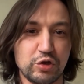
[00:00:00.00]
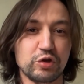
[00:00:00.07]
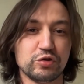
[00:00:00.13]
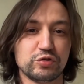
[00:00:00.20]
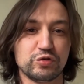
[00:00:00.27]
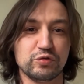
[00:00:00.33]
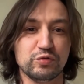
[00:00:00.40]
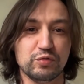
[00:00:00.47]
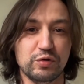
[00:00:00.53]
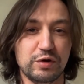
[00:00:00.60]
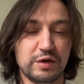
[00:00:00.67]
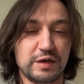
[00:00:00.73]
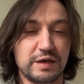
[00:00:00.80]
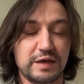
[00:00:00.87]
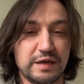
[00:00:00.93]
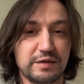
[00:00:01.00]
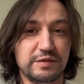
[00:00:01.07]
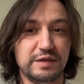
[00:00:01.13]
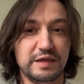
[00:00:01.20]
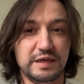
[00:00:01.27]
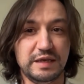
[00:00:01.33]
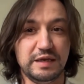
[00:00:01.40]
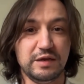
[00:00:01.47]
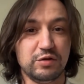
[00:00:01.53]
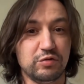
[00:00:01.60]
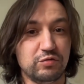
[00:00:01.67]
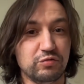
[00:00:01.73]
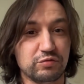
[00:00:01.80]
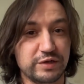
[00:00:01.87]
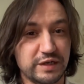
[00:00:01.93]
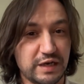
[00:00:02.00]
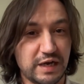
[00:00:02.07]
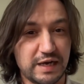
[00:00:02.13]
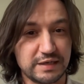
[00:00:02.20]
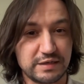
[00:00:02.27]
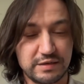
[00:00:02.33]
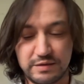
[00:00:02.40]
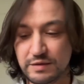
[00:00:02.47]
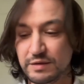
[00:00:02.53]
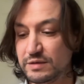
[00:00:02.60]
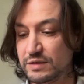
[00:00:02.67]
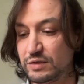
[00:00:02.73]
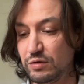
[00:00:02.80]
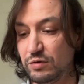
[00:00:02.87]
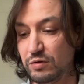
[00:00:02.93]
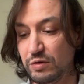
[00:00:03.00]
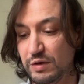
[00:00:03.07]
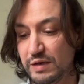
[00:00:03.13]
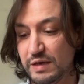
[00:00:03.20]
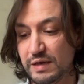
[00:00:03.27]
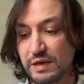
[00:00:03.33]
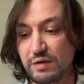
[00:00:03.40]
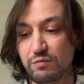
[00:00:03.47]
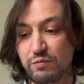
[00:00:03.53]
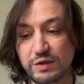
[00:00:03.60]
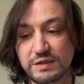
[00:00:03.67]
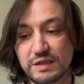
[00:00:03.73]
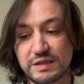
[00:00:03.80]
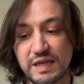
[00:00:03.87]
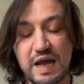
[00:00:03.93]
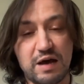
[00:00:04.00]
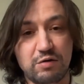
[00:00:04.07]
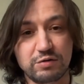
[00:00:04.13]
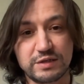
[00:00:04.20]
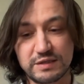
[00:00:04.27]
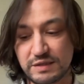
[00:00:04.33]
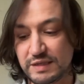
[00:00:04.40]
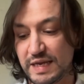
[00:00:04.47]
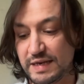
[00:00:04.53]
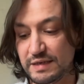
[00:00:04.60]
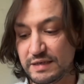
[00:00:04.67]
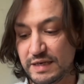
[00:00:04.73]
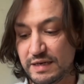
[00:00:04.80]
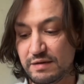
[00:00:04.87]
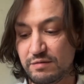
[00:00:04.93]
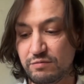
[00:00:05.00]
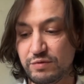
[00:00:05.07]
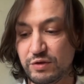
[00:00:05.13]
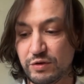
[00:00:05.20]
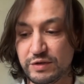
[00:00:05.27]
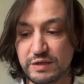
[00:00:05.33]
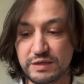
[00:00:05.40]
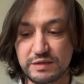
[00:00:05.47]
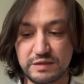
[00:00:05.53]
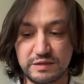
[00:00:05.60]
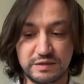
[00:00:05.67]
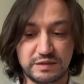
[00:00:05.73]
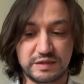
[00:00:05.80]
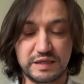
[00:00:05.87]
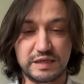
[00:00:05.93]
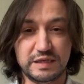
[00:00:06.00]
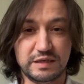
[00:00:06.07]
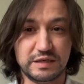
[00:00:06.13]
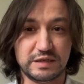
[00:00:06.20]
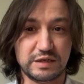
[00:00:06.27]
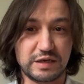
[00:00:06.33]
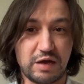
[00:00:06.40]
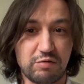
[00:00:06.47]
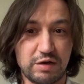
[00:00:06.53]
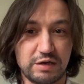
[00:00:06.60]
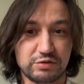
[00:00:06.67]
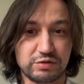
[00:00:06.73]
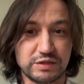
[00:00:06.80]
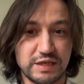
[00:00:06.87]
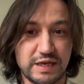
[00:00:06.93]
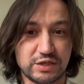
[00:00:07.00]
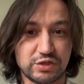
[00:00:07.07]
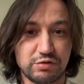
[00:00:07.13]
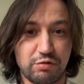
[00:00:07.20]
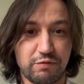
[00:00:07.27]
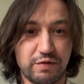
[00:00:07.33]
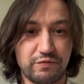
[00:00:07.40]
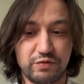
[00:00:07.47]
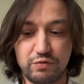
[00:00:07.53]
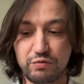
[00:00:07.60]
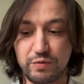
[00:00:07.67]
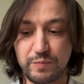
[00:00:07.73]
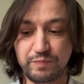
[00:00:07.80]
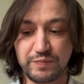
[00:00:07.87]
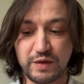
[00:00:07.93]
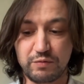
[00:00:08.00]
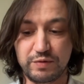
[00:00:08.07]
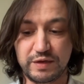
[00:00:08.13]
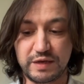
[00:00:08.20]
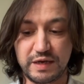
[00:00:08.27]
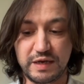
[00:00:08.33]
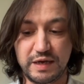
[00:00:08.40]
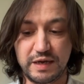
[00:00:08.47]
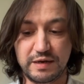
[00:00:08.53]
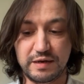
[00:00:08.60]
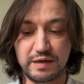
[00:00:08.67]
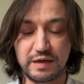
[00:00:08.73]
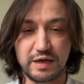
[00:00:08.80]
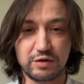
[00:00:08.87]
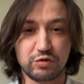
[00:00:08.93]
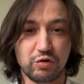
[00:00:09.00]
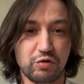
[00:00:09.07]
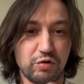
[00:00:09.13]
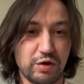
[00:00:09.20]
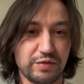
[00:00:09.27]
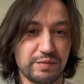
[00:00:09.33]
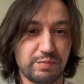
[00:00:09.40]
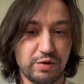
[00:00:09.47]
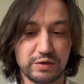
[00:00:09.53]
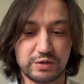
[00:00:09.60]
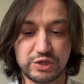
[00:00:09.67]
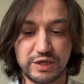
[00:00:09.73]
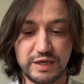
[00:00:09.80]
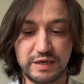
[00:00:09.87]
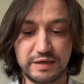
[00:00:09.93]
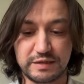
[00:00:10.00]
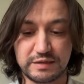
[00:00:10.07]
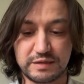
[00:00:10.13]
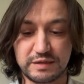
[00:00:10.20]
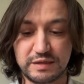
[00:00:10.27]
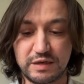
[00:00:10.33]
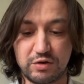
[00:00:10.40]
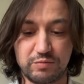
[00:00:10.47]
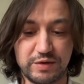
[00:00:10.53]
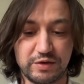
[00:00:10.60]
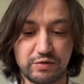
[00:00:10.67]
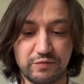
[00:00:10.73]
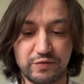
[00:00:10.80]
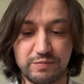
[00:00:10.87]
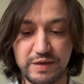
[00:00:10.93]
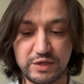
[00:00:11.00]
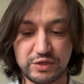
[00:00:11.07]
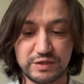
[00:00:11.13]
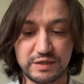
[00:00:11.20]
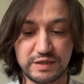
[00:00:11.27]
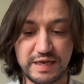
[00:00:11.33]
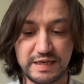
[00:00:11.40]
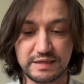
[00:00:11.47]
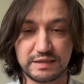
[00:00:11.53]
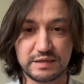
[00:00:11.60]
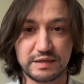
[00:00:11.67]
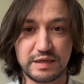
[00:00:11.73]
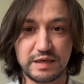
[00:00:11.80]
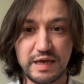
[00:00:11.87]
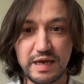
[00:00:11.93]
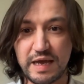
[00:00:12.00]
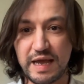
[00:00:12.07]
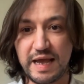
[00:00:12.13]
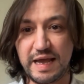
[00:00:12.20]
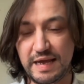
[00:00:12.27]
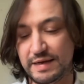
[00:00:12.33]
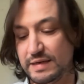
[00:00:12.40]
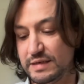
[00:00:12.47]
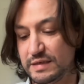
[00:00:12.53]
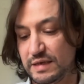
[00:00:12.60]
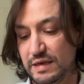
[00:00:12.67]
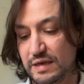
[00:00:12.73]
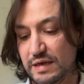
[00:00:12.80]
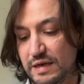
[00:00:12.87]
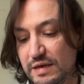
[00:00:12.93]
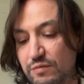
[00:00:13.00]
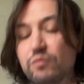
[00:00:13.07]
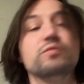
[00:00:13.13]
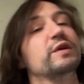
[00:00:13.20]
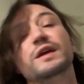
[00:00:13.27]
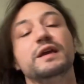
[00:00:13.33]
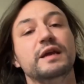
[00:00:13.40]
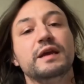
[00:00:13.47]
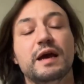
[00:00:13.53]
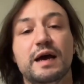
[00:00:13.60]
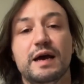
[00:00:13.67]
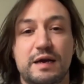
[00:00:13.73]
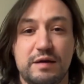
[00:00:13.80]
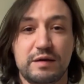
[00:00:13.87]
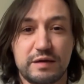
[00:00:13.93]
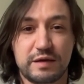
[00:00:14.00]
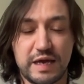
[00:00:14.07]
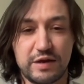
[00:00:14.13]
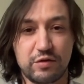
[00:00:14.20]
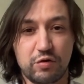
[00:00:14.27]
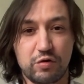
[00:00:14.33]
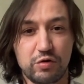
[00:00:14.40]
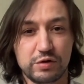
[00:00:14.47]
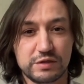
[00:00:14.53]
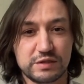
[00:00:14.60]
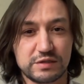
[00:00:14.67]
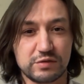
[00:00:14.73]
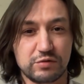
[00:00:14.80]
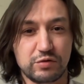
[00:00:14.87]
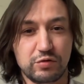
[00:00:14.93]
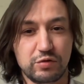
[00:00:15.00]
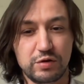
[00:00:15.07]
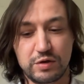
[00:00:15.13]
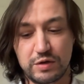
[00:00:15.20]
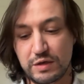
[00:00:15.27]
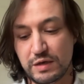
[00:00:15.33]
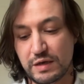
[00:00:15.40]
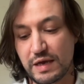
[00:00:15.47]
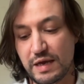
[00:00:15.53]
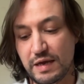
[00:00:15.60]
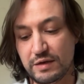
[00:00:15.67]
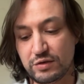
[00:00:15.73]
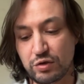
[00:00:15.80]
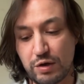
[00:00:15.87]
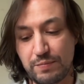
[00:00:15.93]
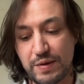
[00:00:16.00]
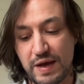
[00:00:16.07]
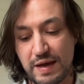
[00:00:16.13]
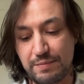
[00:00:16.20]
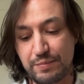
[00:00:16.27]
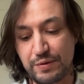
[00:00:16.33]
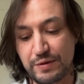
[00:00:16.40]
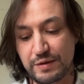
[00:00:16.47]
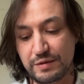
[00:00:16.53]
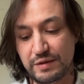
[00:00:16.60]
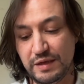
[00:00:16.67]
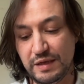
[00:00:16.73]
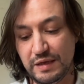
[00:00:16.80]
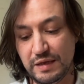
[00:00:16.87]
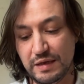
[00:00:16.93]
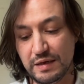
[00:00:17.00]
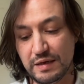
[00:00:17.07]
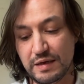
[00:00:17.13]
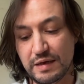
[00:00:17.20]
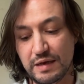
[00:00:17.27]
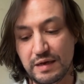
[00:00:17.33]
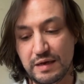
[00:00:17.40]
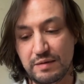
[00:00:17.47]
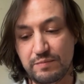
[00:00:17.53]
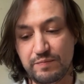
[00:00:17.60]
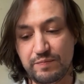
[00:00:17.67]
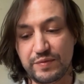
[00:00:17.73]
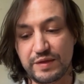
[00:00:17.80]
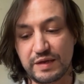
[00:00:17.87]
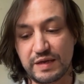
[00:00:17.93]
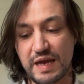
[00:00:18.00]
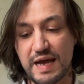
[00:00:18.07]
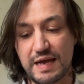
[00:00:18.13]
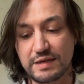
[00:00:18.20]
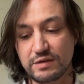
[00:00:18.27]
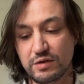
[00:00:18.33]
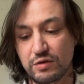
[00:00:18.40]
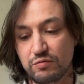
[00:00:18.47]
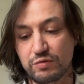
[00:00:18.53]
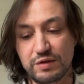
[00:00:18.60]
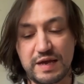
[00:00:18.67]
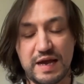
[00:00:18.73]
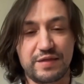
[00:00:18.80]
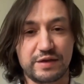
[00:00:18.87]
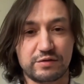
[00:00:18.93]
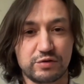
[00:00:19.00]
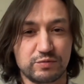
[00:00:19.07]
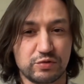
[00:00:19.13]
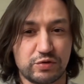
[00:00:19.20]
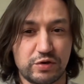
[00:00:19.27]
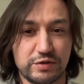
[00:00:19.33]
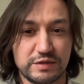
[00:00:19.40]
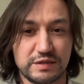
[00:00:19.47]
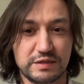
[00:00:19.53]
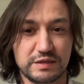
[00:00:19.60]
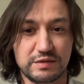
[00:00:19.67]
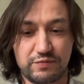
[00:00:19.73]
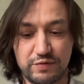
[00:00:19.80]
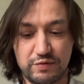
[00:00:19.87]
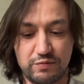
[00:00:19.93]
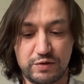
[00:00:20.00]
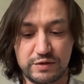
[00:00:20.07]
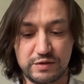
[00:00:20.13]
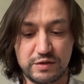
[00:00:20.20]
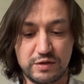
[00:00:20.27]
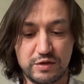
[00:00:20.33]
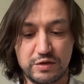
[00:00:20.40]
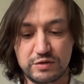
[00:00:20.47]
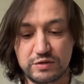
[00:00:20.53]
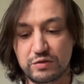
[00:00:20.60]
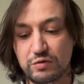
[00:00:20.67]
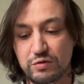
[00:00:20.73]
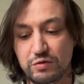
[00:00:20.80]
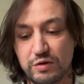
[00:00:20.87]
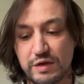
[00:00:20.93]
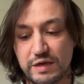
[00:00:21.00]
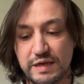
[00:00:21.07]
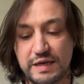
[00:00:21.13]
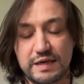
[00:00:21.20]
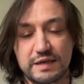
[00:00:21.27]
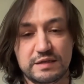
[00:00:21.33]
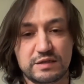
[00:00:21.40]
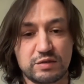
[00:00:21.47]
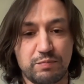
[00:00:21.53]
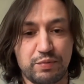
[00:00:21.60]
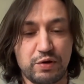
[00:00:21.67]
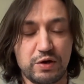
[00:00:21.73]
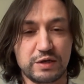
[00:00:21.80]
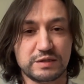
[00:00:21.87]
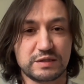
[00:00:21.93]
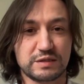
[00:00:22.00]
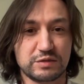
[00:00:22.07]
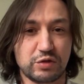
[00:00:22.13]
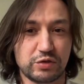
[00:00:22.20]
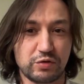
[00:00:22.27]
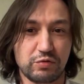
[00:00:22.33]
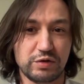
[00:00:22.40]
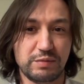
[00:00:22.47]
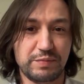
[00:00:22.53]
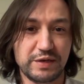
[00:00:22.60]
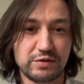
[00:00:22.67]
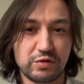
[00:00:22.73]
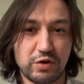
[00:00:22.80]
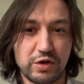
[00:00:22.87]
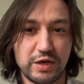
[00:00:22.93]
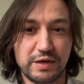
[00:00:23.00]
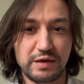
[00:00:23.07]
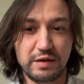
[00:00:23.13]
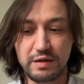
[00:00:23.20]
to the Nuri card. So once it's out and sent, yeah, we're gonna see it in our transaction overview. We can go on the blockchain and see how many confirmation it has, and we can also top up the card with other cryptocurrencies if we want. So it supports not only Bitcoin,